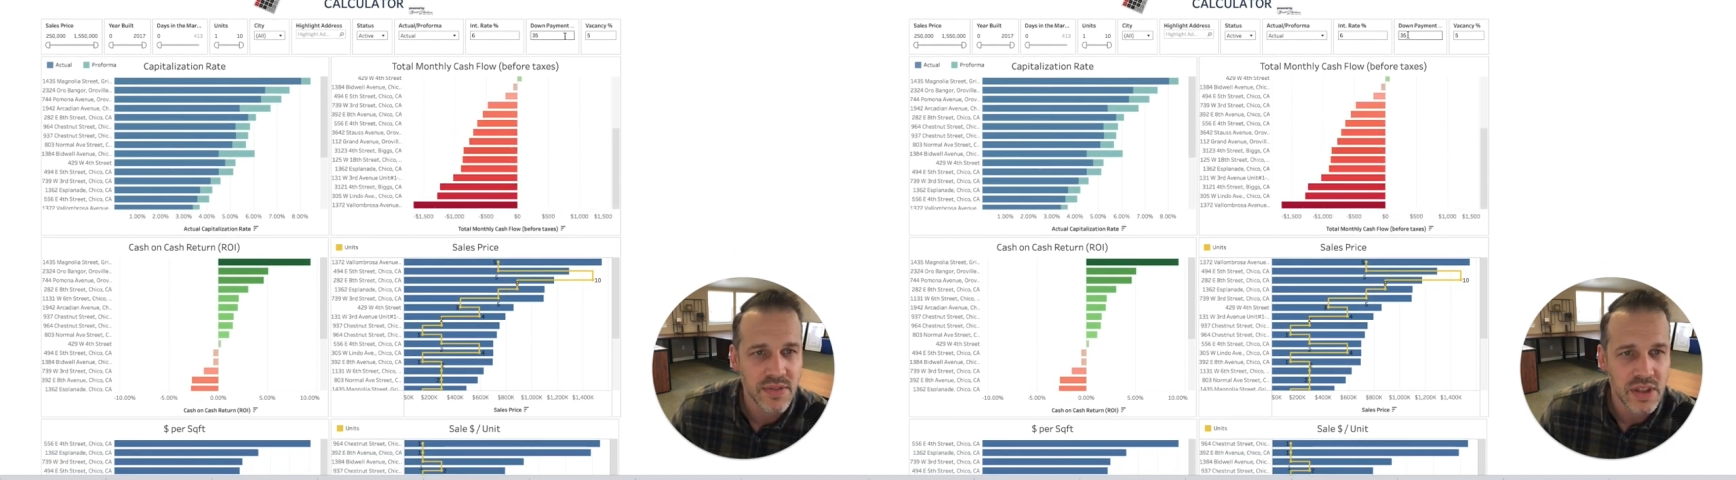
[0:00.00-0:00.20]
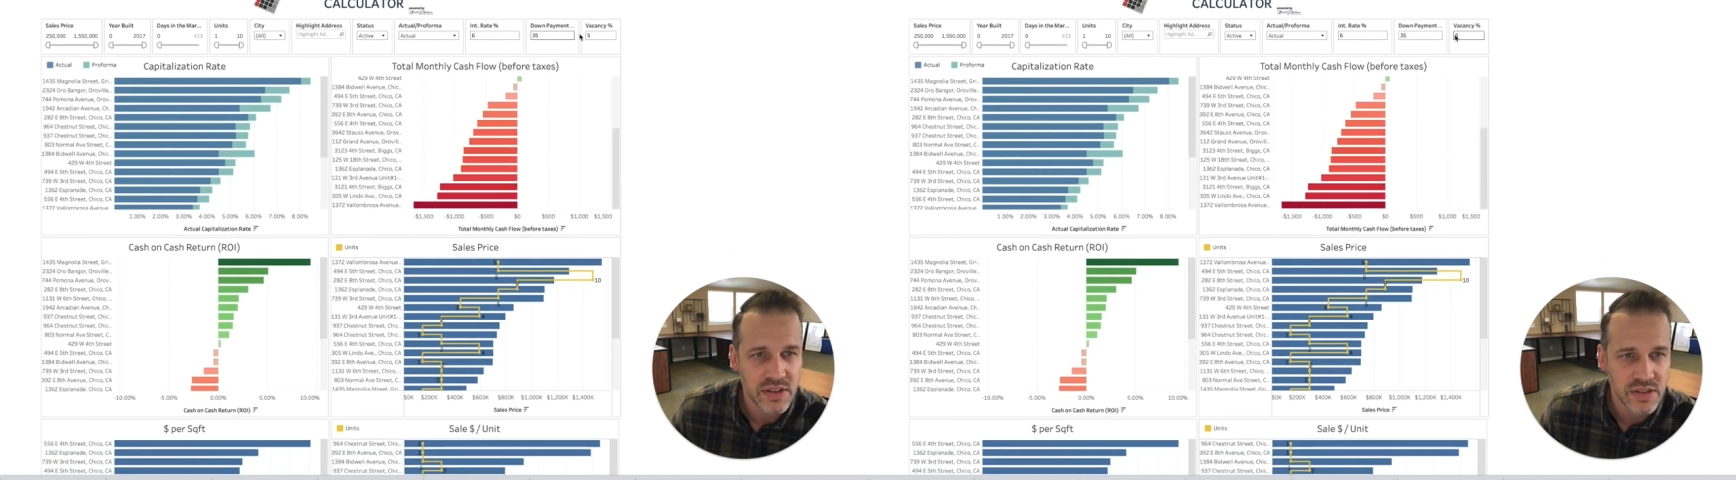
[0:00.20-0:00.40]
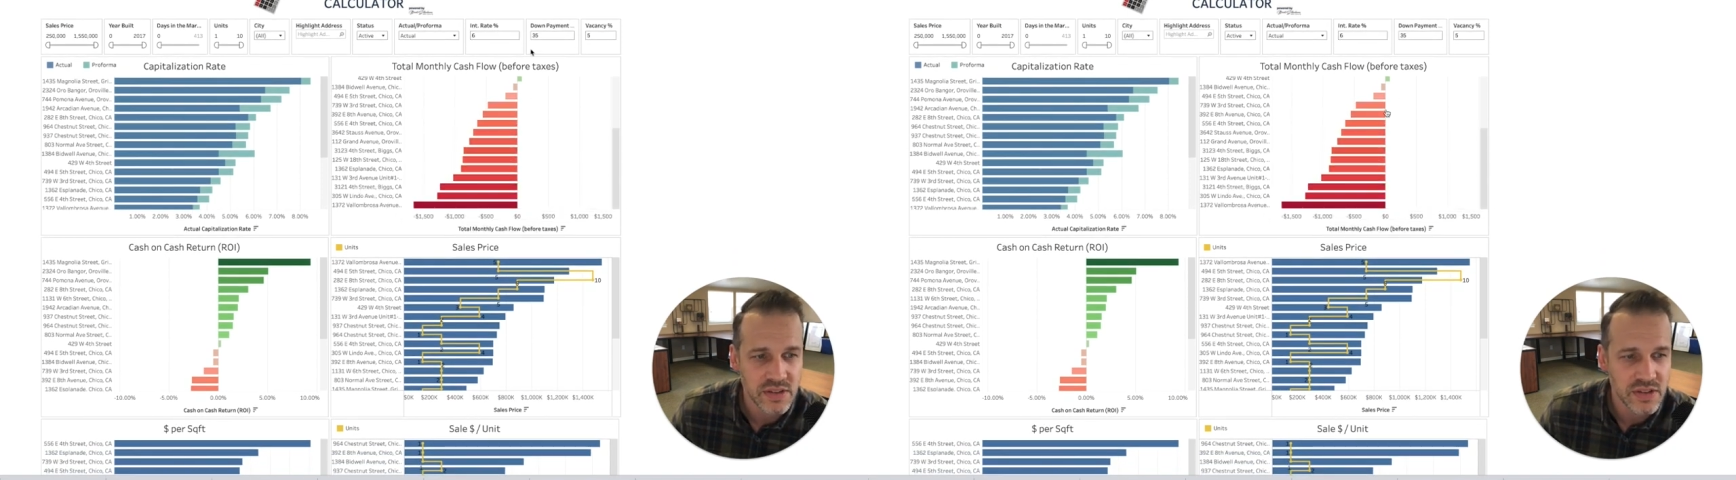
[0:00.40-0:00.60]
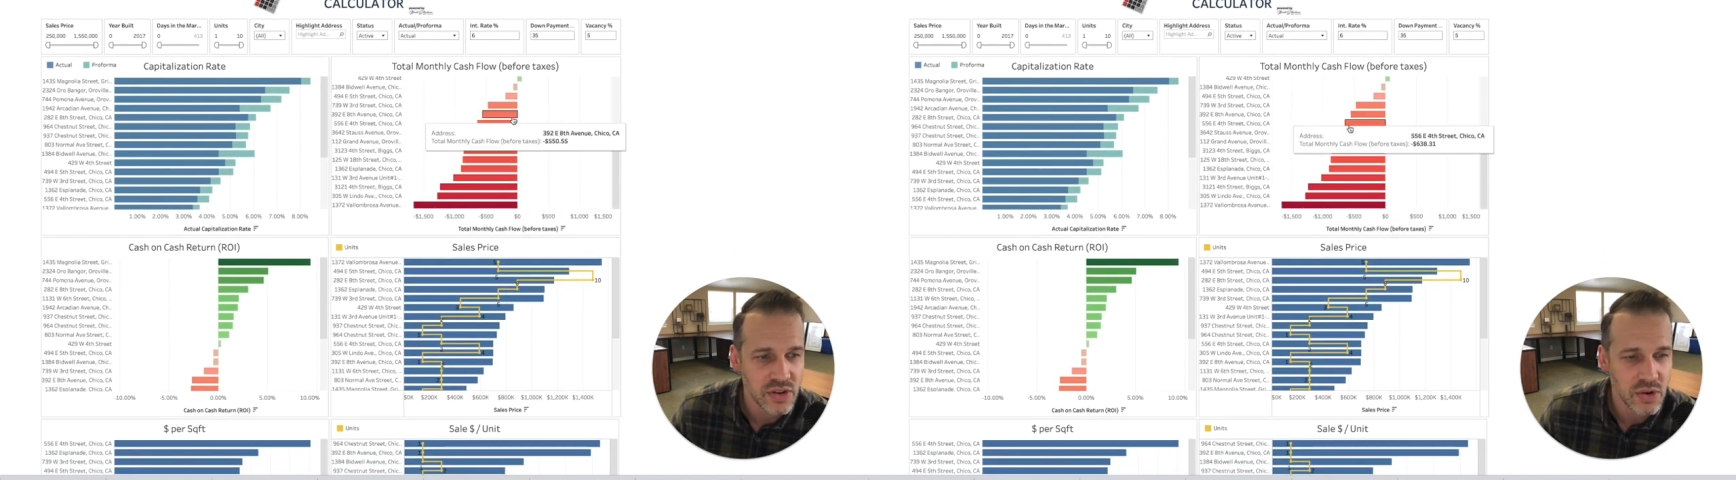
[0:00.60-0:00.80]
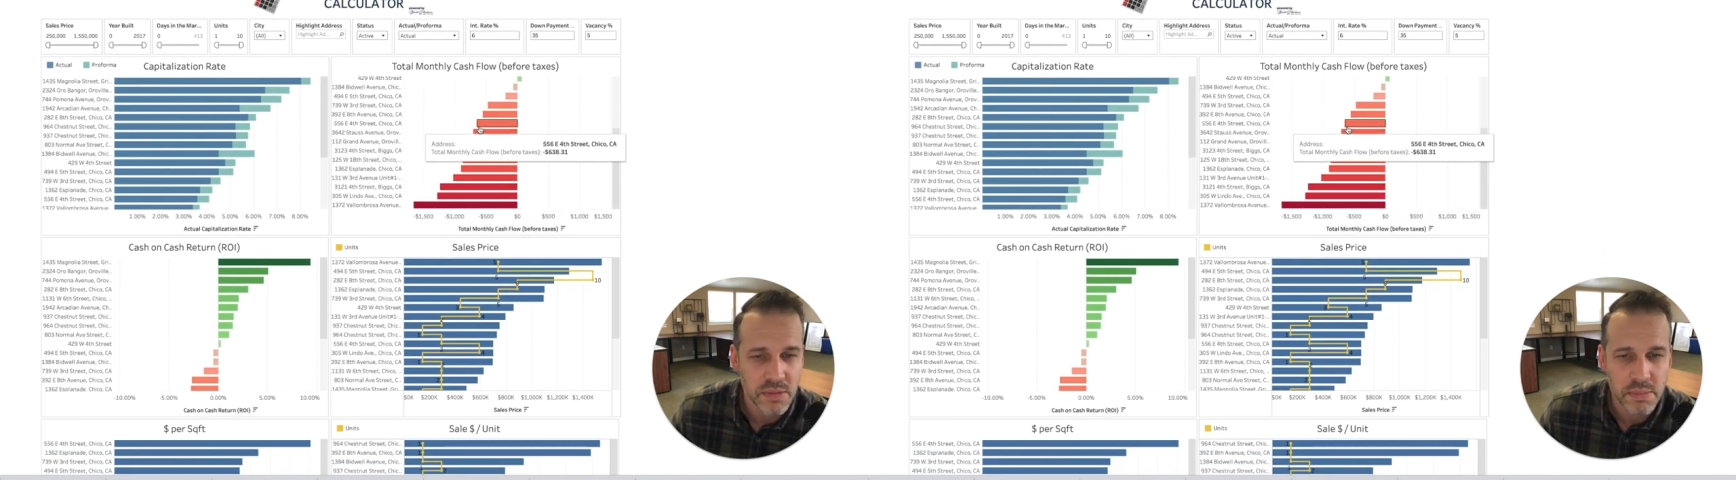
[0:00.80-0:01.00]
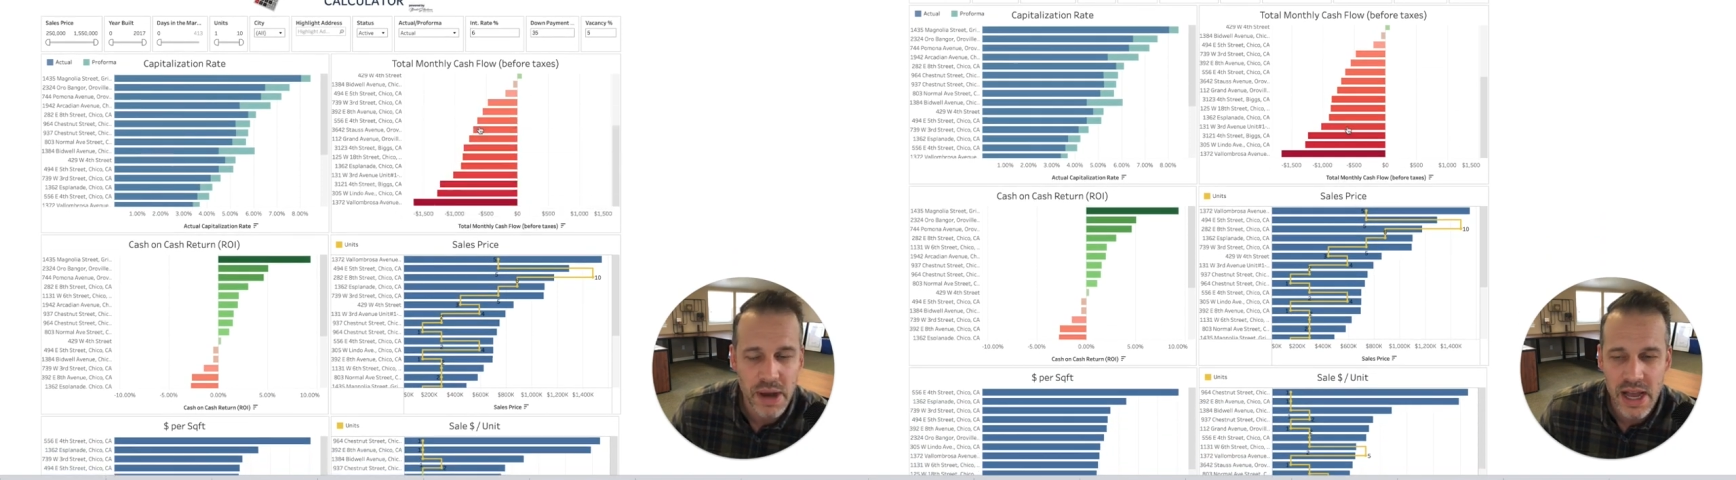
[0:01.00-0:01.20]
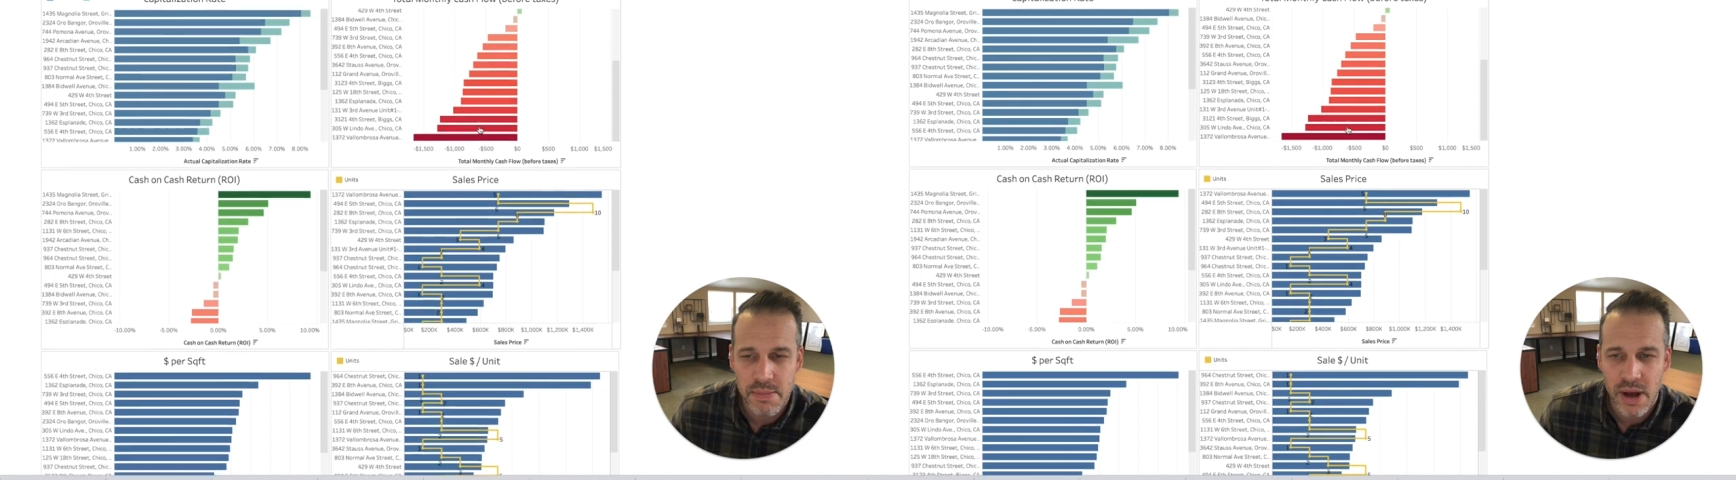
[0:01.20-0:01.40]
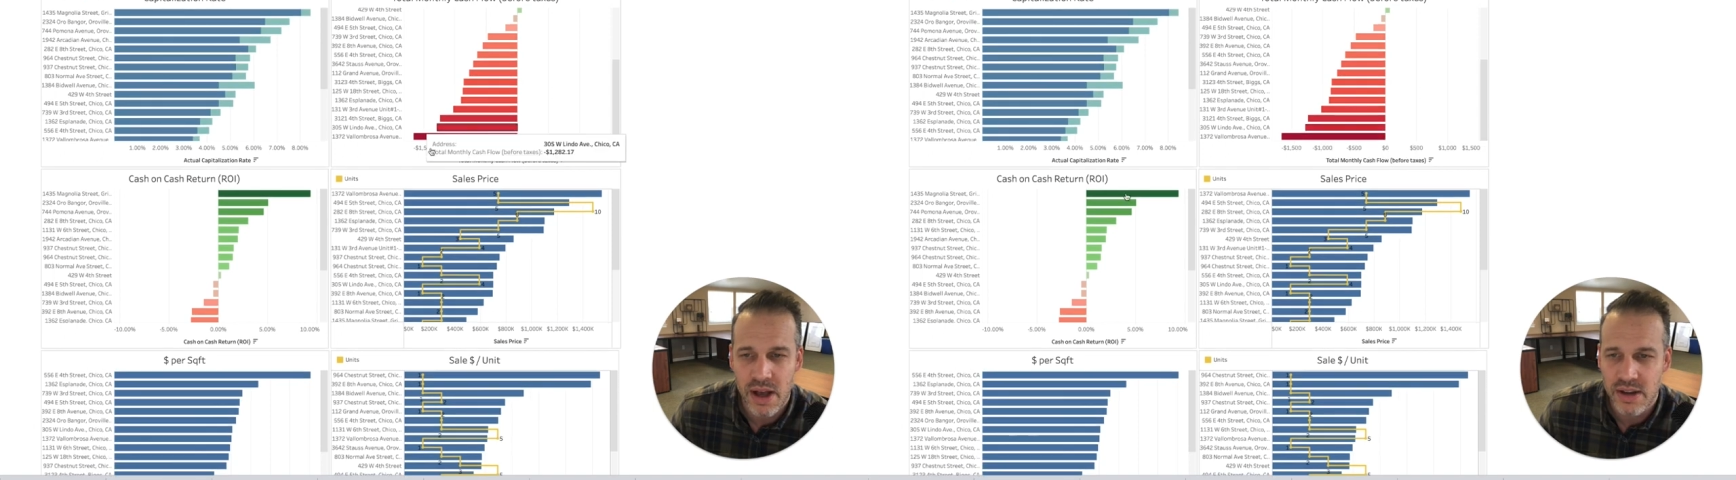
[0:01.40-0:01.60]
this is your buy
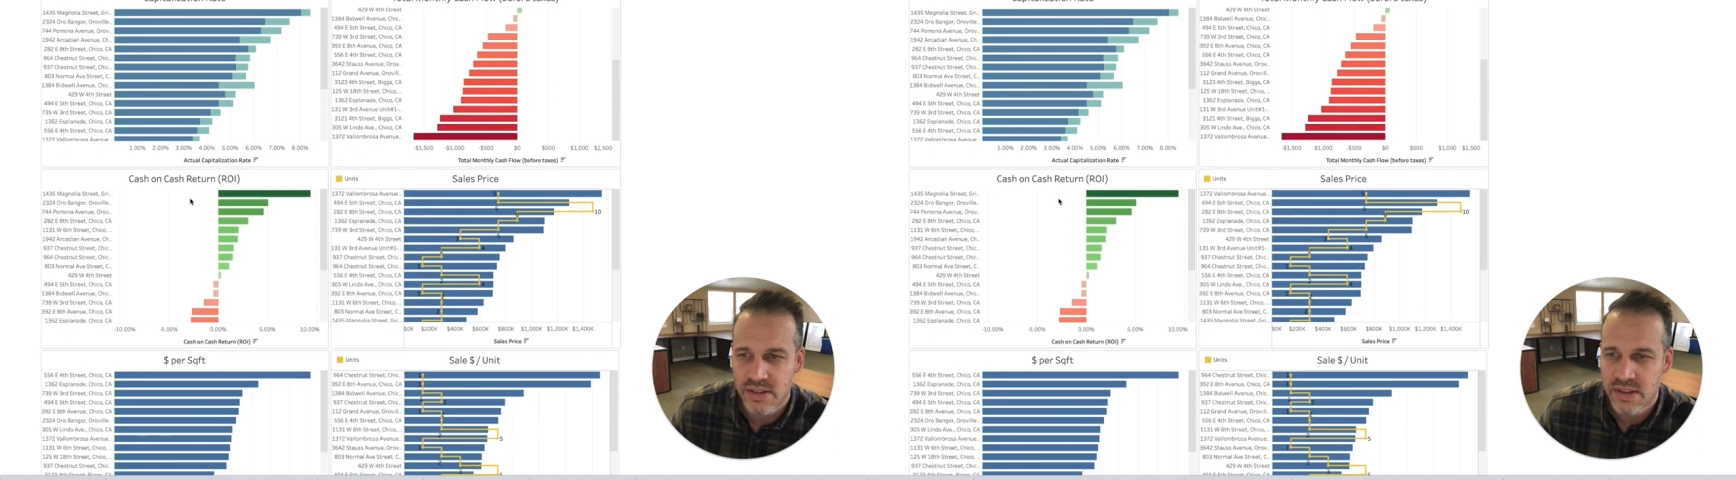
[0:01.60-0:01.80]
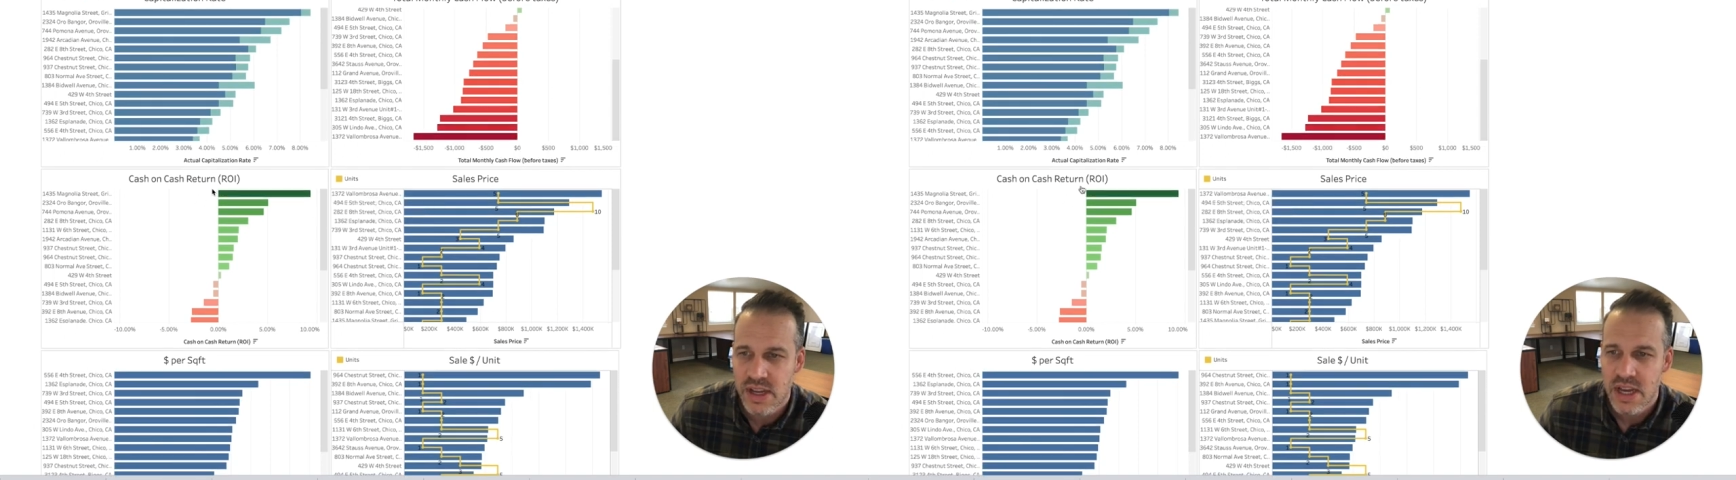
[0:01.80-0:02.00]
box.